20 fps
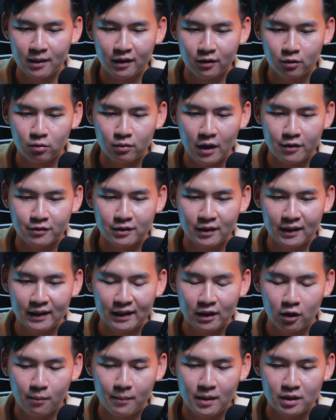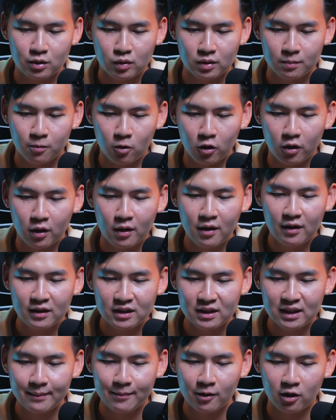In 2008, Elon Musk was broke,
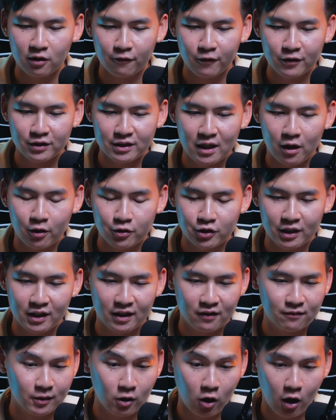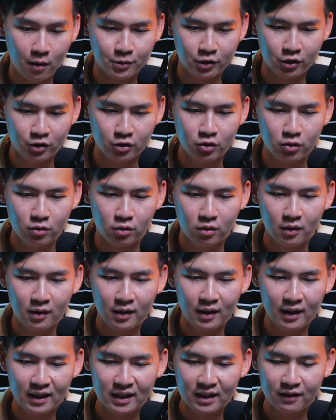sleeping on a friend's couch. And it gives me option 2,
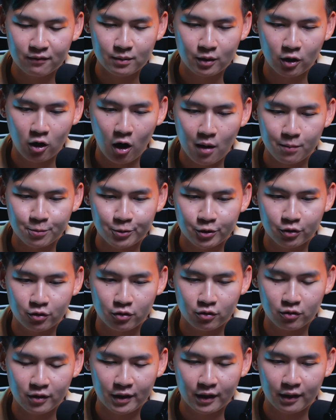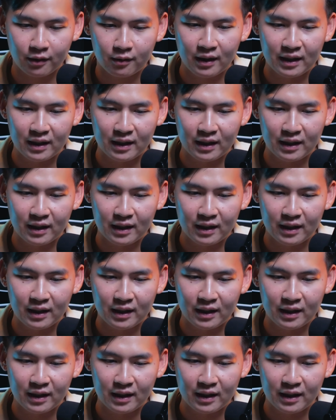and it gives me option 3.